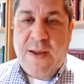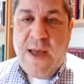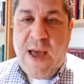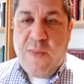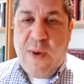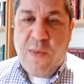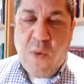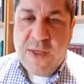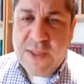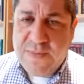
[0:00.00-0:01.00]
I remember
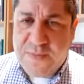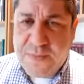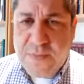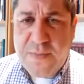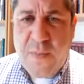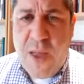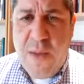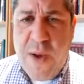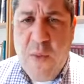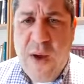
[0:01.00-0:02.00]
once
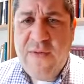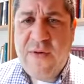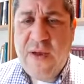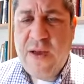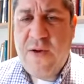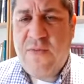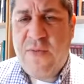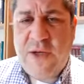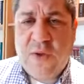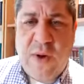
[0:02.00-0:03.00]
my wife,
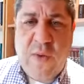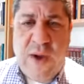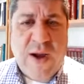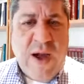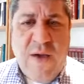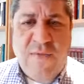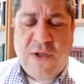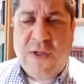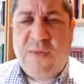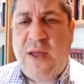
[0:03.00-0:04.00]
Rachel, went away on a conference or
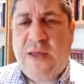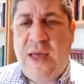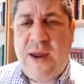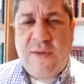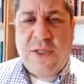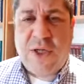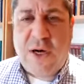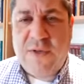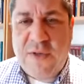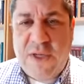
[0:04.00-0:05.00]
something like that, and I was in
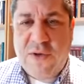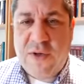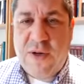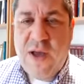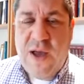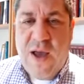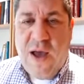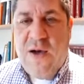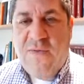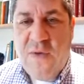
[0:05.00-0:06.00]
charge of the children
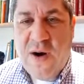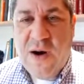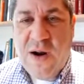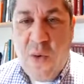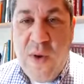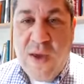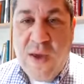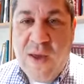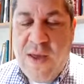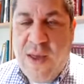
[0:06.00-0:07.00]
for a week.
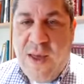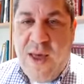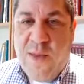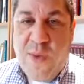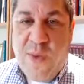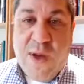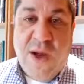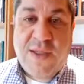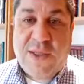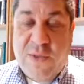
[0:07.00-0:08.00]
And
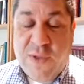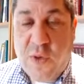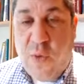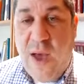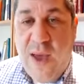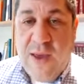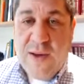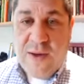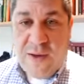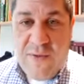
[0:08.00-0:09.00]
because she was away, and
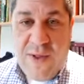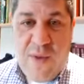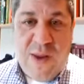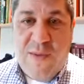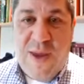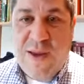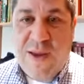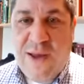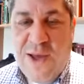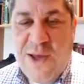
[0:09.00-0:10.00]
I really wanted to make it
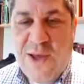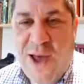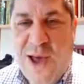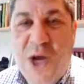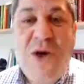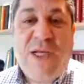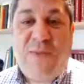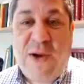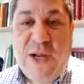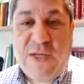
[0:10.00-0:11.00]
a good
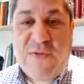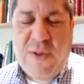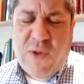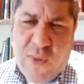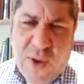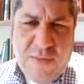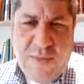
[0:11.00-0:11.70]
experience for them, so I went